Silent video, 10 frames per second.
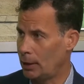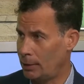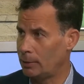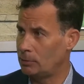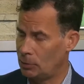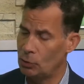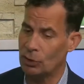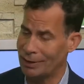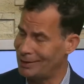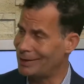and then
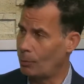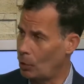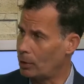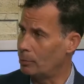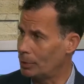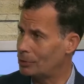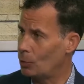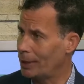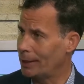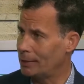usually somewhere in
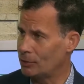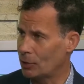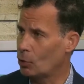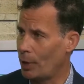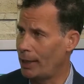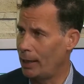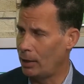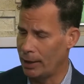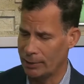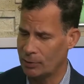between, there's a gray
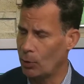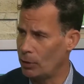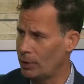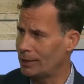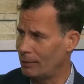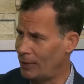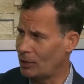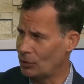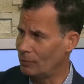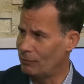area as to whether or not they've
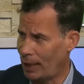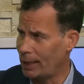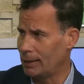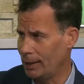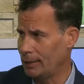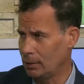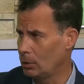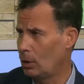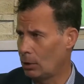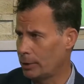actually violated a
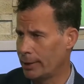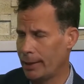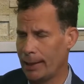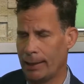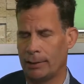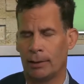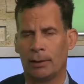law or not.